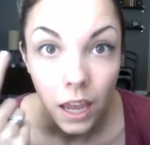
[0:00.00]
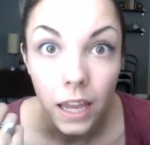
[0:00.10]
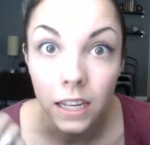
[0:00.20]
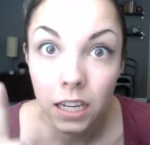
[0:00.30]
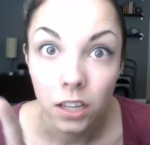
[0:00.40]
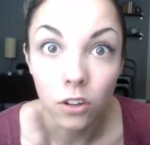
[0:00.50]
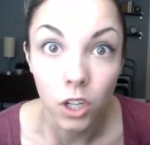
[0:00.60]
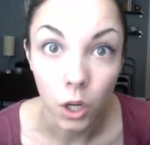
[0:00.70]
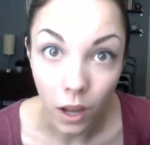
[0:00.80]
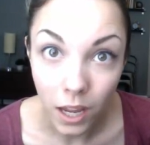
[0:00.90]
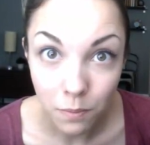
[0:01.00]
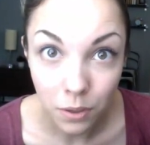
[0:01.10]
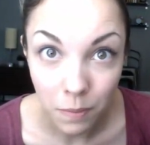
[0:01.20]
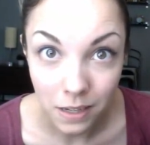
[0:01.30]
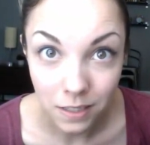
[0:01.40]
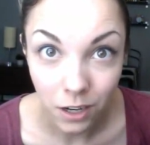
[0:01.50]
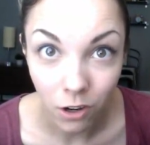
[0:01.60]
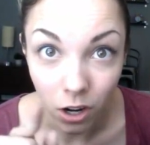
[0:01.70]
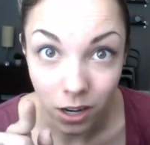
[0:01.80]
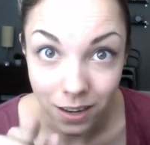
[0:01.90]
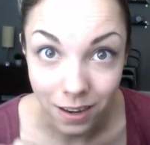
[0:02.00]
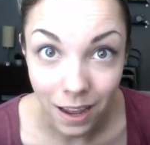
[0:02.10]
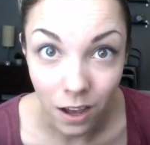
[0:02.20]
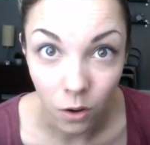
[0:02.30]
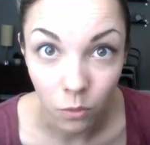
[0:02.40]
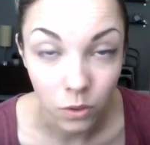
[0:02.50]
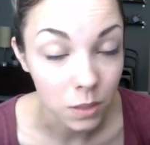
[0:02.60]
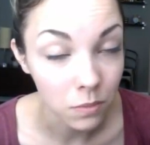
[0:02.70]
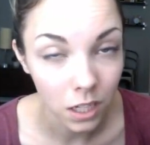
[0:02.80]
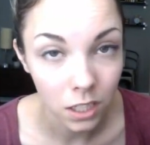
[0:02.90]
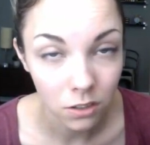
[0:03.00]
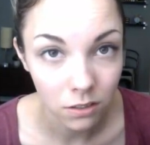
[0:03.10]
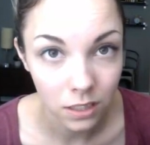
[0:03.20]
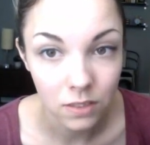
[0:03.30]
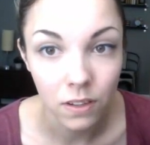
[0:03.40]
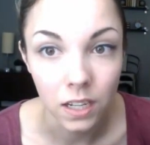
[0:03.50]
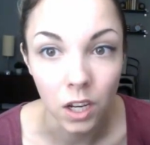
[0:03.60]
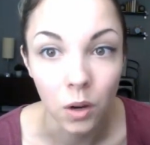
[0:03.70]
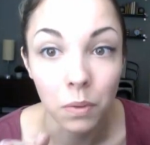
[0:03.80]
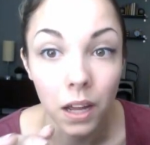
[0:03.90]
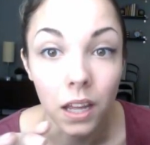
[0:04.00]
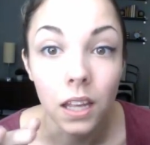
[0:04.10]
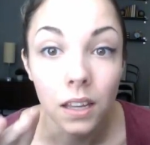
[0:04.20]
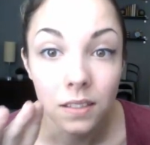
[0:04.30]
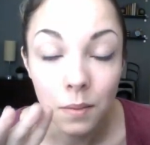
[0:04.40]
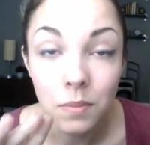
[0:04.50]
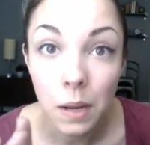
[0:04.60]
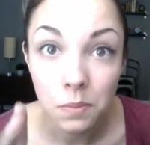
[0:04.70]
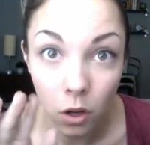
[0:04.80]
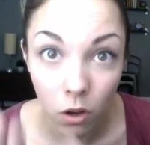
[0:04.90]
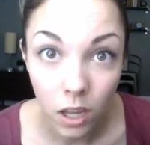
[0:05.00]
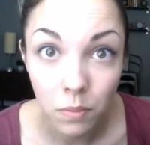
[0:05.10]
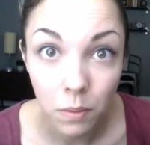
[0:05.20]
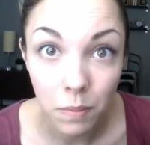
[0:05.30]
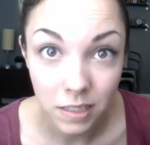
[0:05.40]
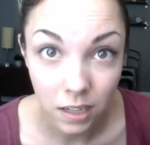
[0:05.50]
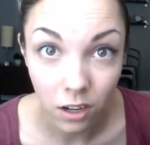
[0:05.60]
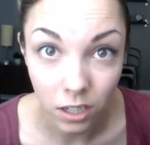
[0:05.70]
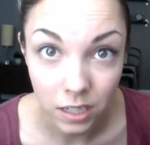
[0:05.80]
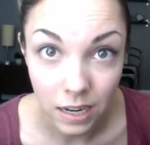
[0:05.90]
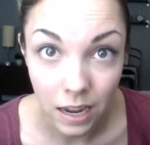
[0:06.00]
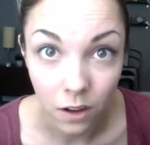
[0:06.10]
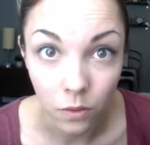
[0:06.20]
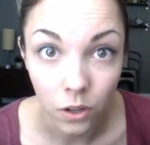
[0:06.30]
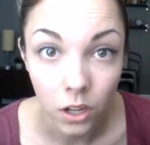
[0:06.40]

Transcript: and either go ahead and put mascara on now, which I'm not going to do in this video, but sometimes I'll go ahead and put mascara on now,